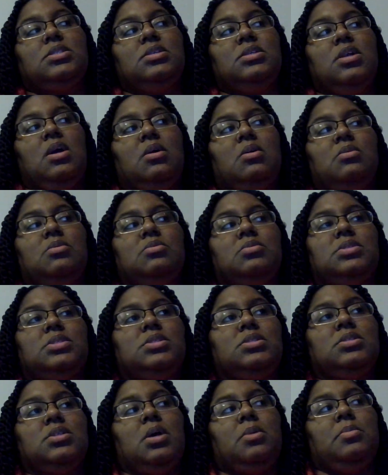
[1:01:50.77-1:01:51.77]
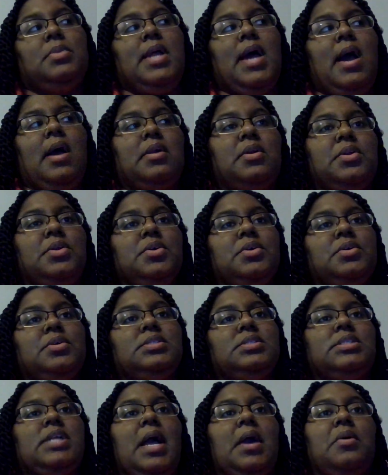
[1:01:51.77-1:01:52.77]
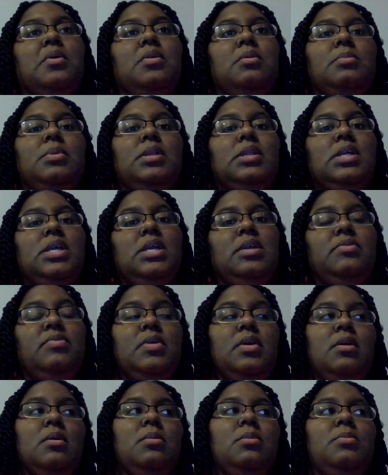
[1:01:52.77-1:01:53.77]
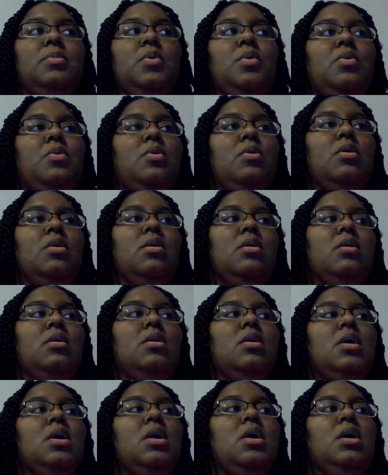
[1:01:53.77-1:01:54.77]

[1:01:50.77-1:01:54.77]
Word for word: you know some doctor is not going to believe them or